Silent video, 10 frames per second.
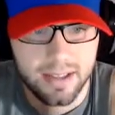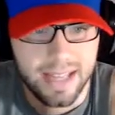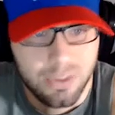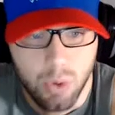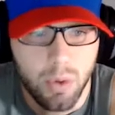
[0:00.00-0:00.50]

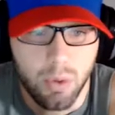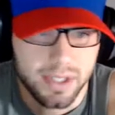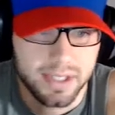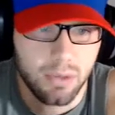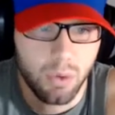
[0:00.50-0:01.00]
that's what we want to
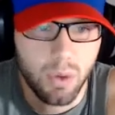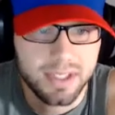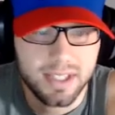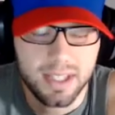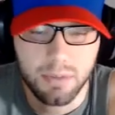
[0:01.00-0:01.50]
see. We want to
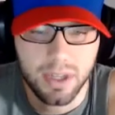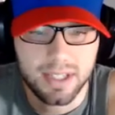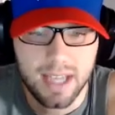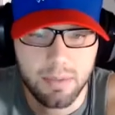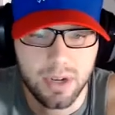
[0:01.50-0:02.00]
see them run the
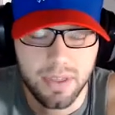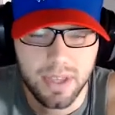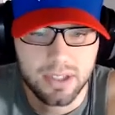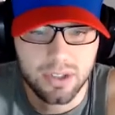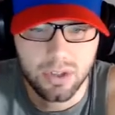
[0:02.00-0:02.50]
table, and I
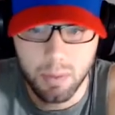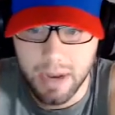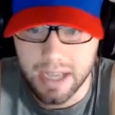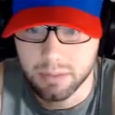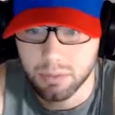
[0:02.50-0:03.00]
think it's super
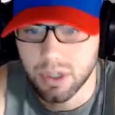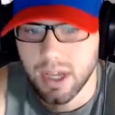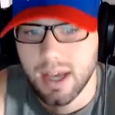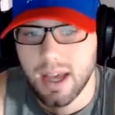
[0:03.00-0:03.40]
possible.